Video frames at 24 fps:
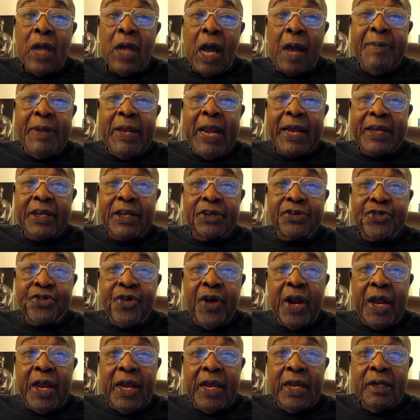I mean, I could
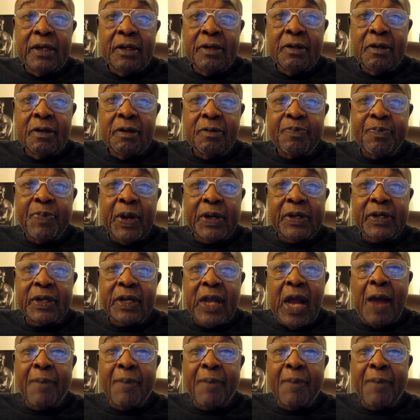train, but